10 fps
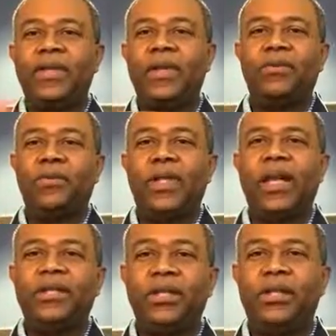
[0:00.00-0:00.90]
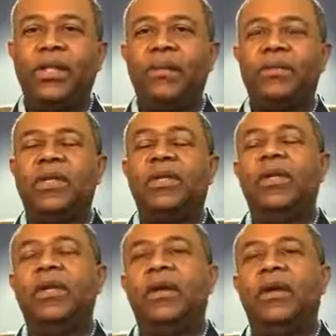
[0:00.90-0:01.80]
as relationships,
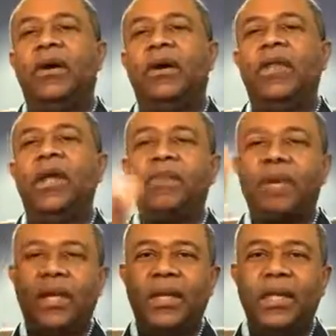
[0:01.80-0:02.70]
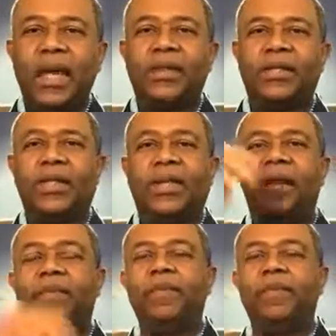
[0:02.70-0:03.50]
uh, they begin to escalate.